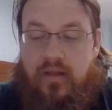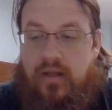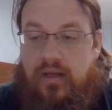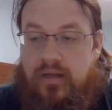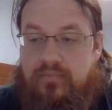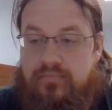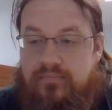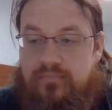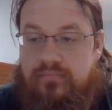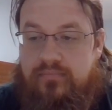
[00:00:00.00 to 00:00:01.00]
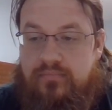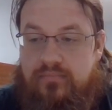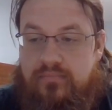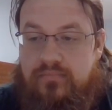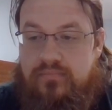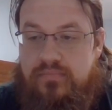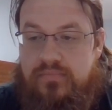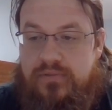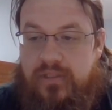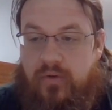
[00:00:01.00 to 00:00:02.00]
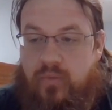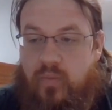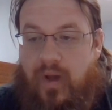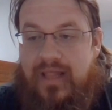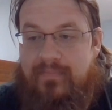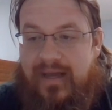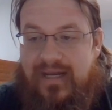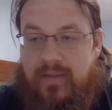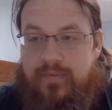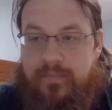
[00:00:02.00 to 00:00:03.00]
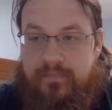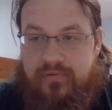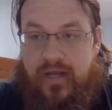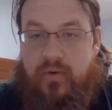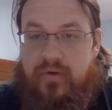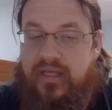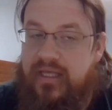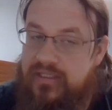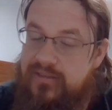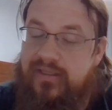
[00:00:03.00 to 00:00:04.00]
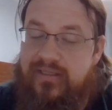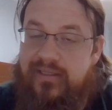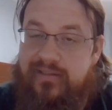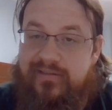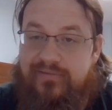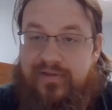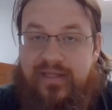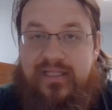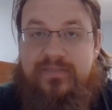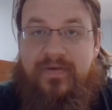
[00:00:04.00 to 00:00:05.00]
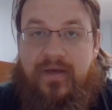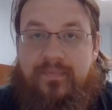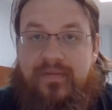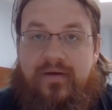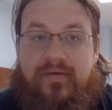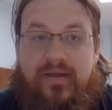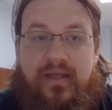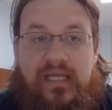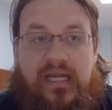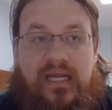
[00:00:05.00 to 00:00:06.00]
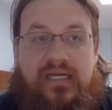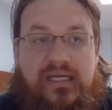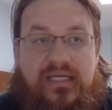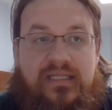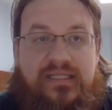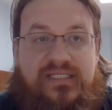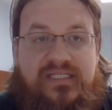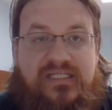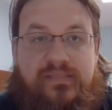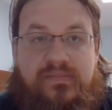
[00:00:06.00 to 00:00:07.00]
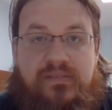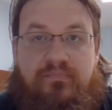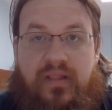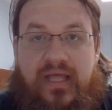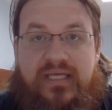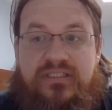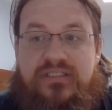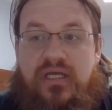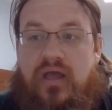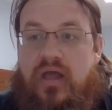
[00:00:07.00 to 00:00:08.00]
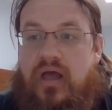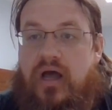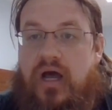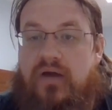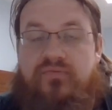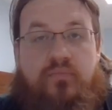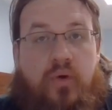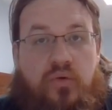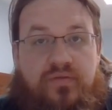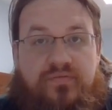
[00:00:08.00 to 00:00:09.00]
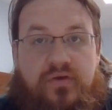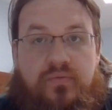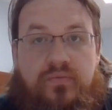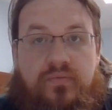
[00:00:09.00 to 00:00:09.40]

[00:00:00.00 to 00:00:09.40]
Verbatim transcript: Um, so while it might not be priority, it, it, it really needs to be up there. And I need to get these systems in place uh, for both of you.